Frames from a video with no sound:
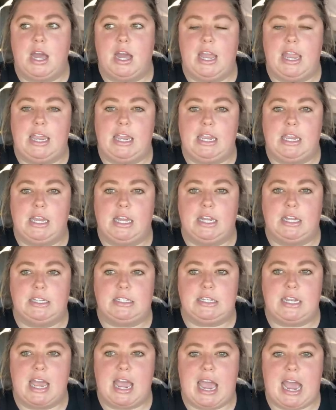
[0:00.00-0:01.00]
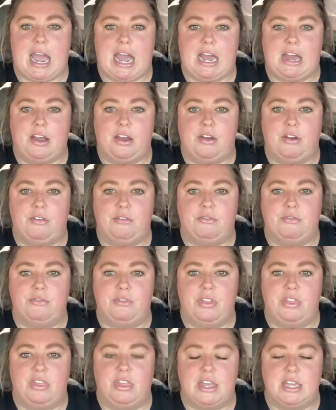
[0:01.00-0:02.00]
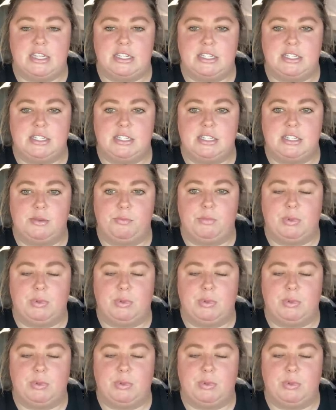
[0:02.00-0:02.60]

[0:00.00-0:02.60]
and have this